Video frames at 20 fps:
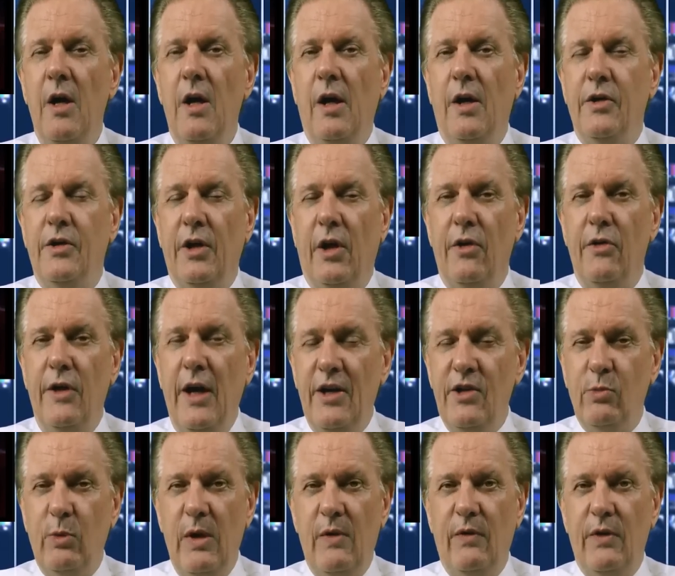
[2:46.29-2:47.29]
Until
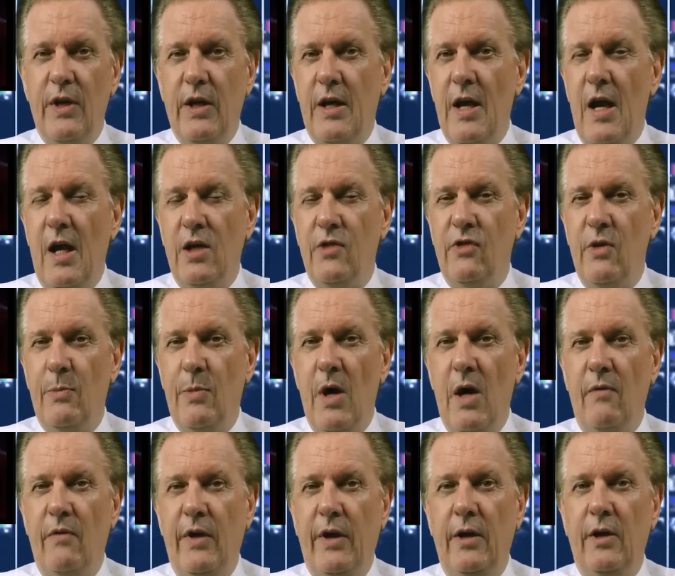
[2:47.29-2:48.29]
next week for the college
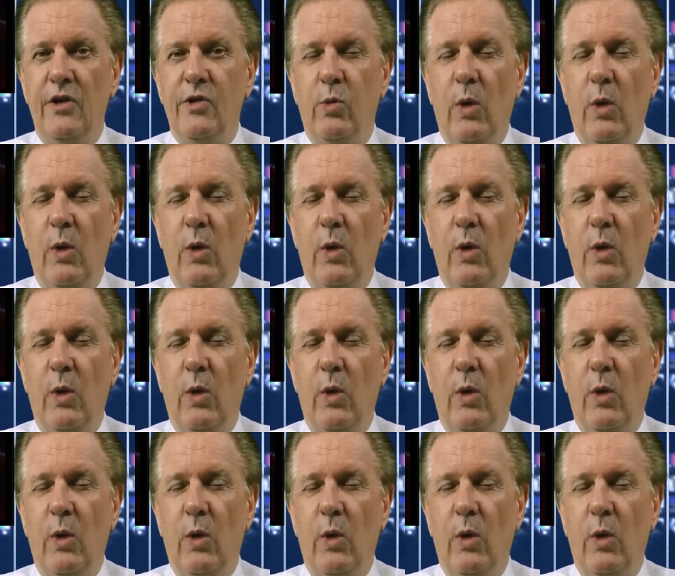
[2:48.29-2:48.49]
football videos,